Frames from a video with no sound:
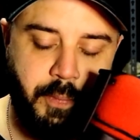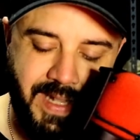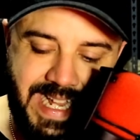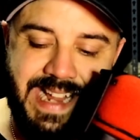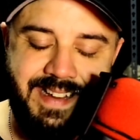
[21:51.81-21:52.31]

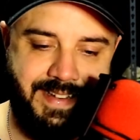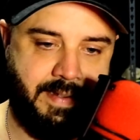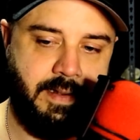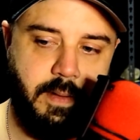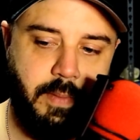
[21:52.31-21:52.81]

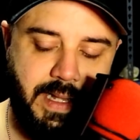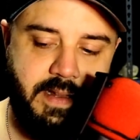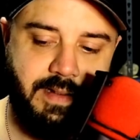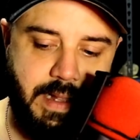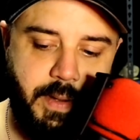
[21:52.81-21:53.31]
Please,
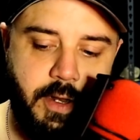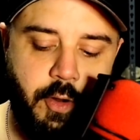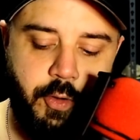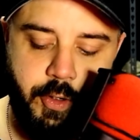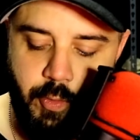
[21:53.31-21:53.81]
please let me know
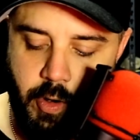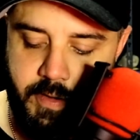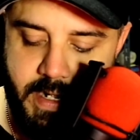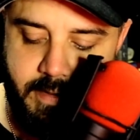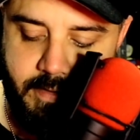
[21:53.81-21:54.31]
who you are
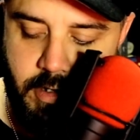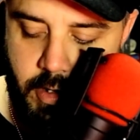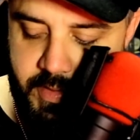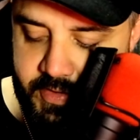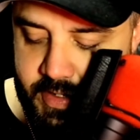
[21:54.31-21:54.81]
down in the
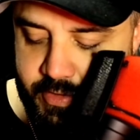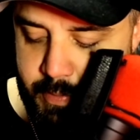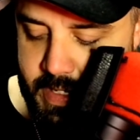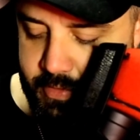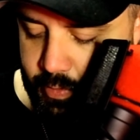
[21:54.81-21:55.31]
comment section,
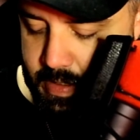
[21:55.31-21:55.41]
man, so